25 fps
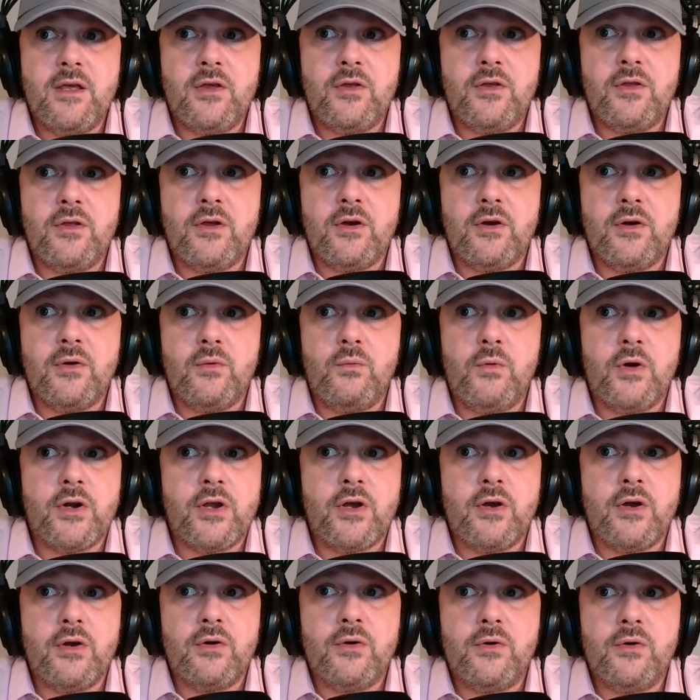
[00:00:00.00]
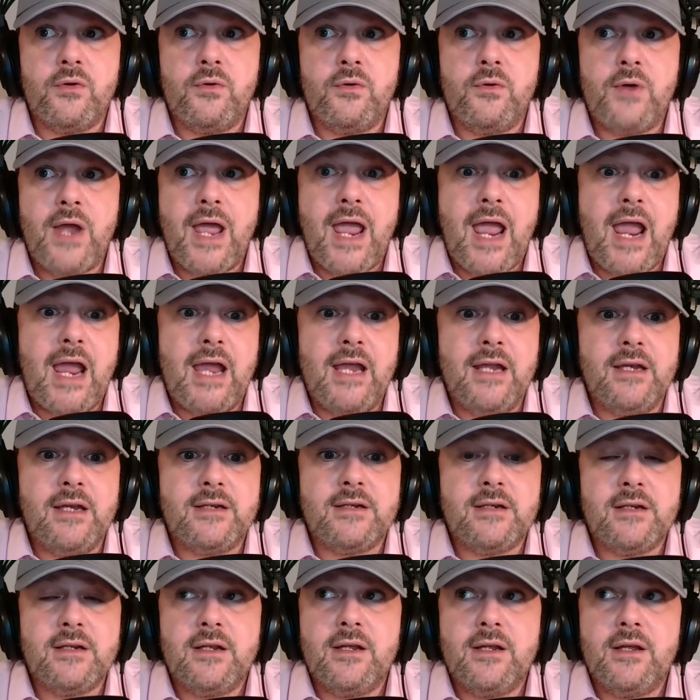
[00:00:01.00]
the
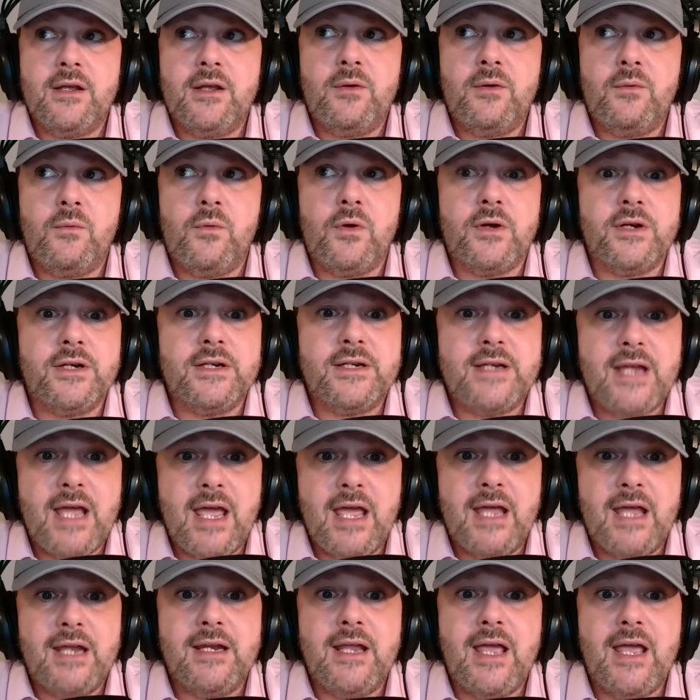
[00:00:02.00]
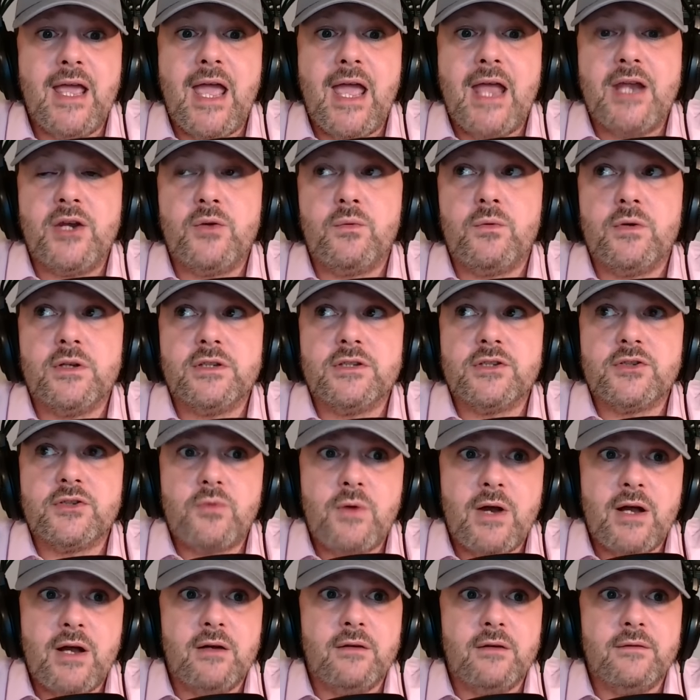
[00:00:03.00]
108, 110, and
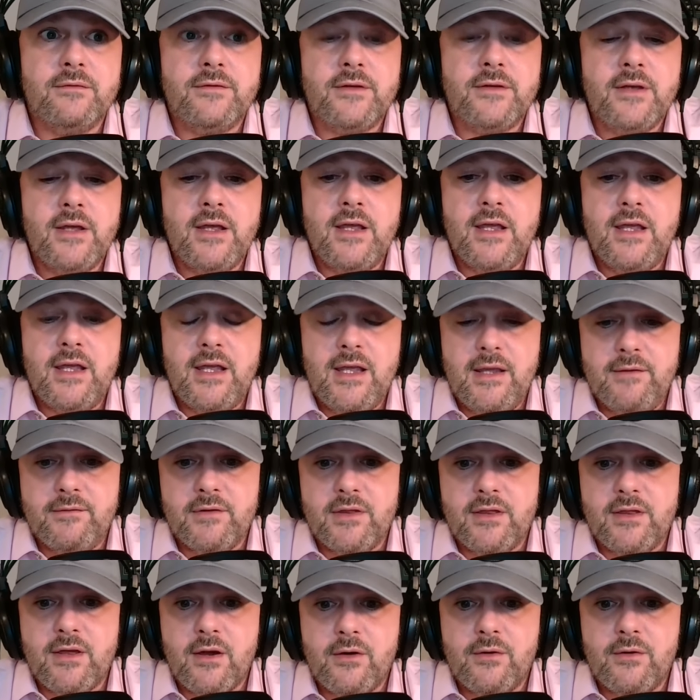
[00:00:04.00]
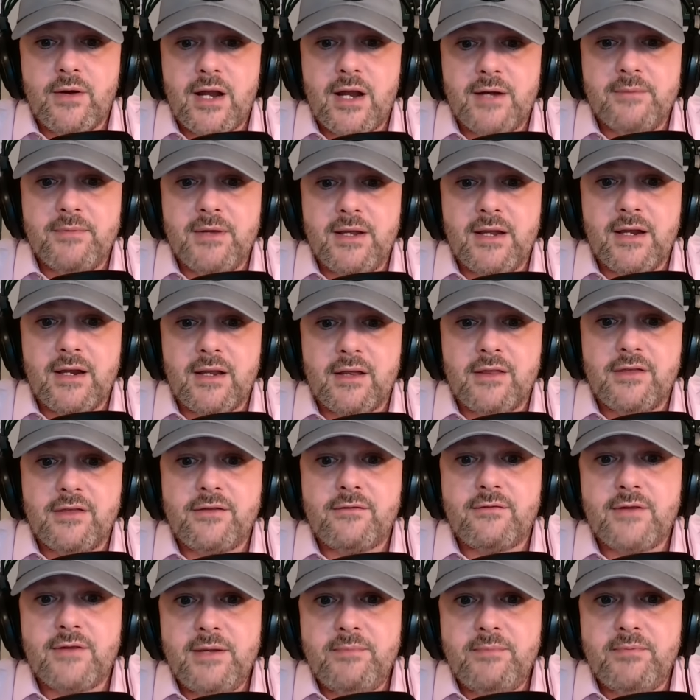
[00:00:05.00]
112, even though I'd be getting
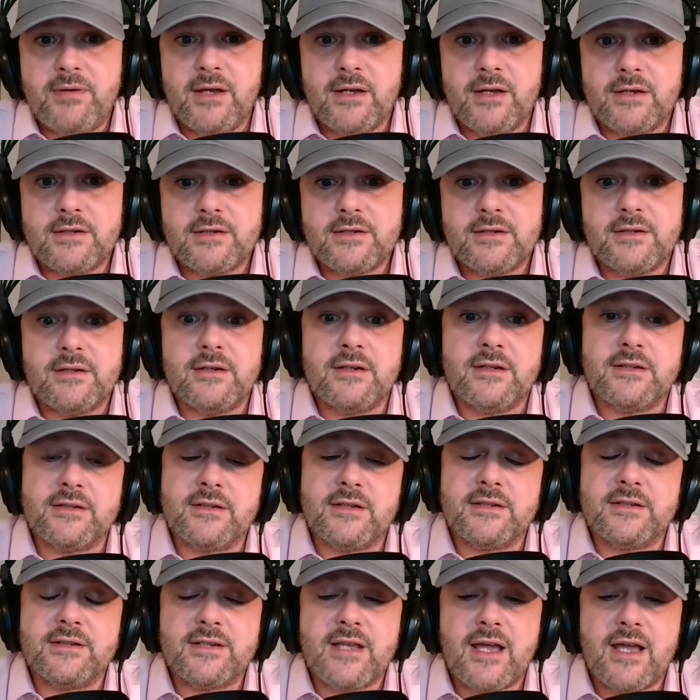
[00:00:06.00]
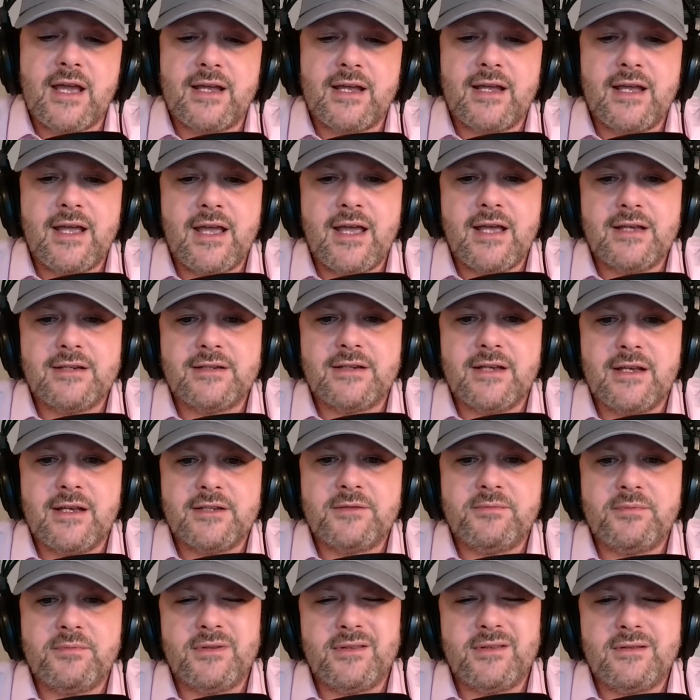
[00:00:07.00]
three picks. And I said stacking
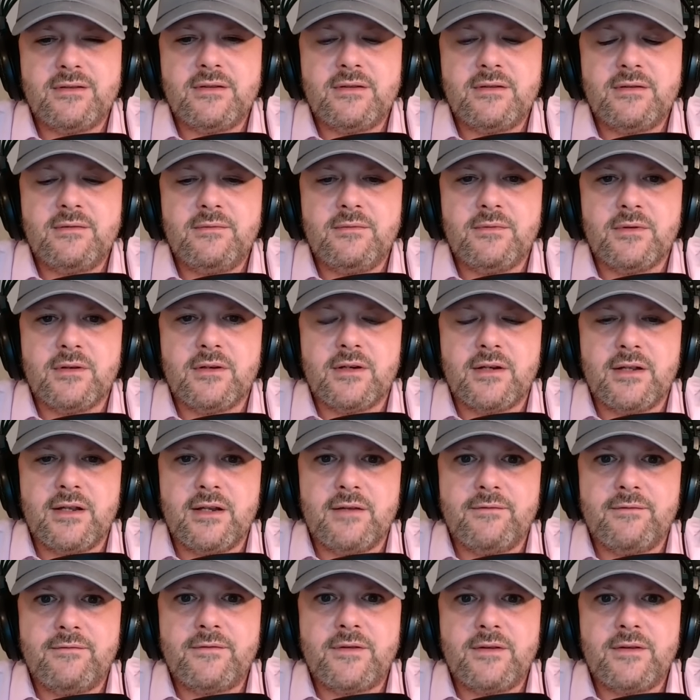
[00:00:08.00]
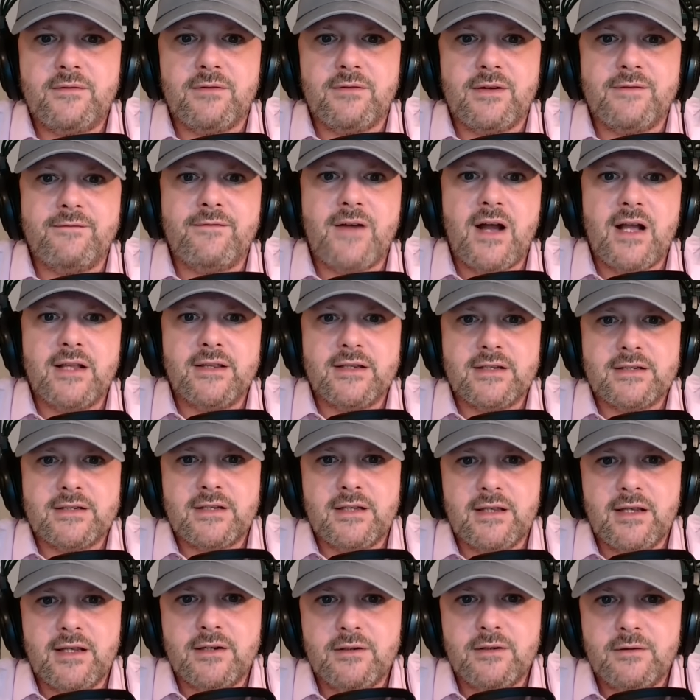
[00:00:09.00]
assets, but we're going to refine this
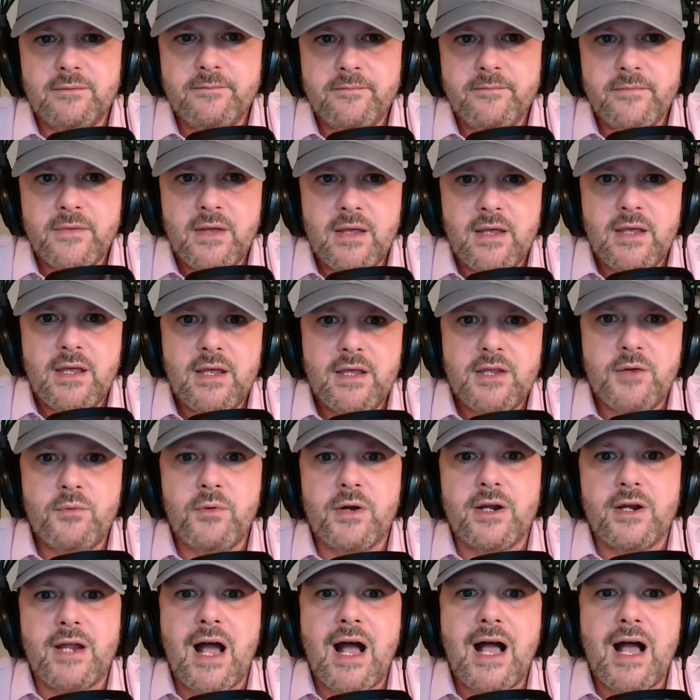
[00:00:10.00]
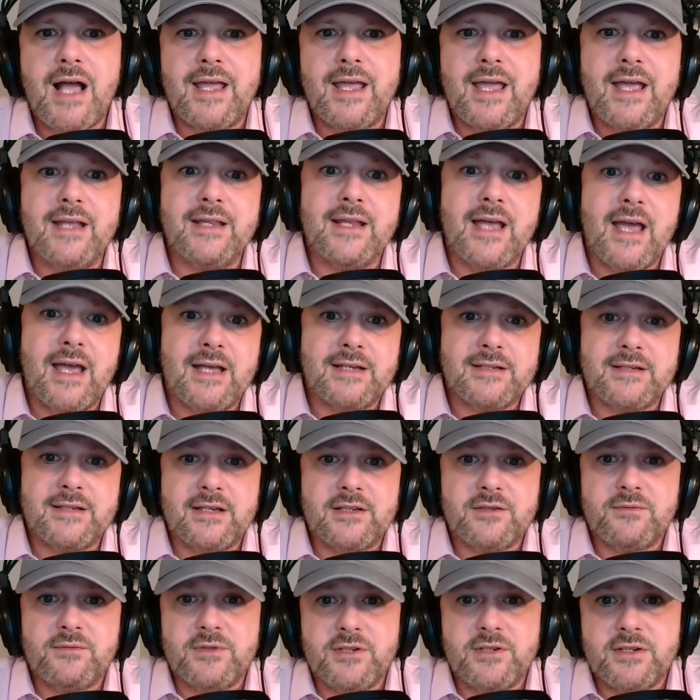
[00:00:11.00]
a little. You want high-end
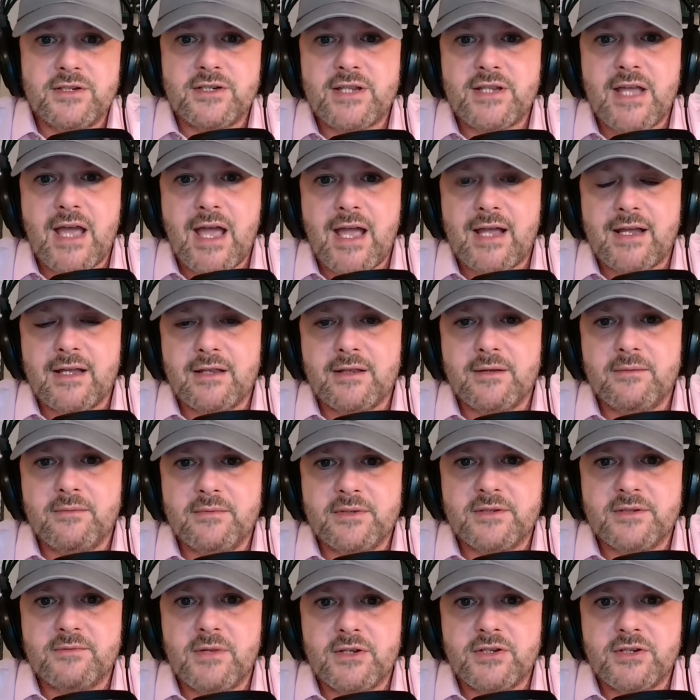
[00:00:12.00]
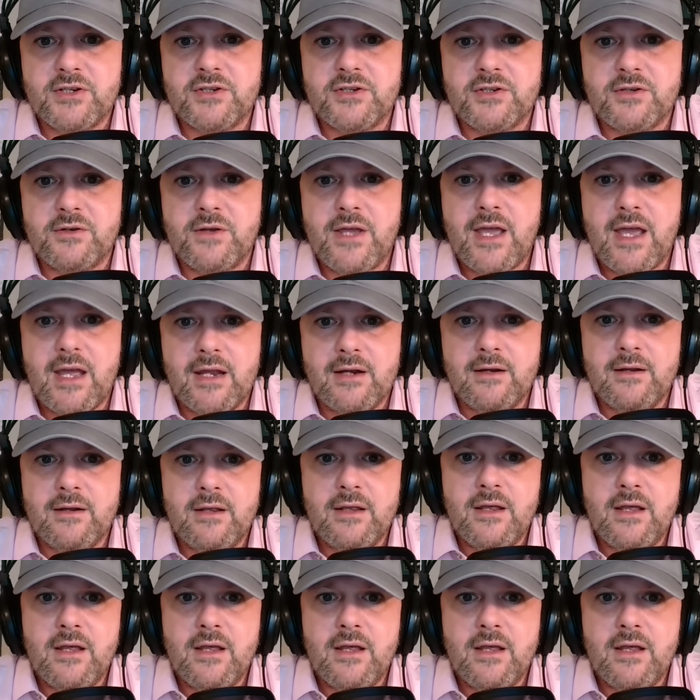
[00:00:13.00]
assets when you're stacking them as much as you can.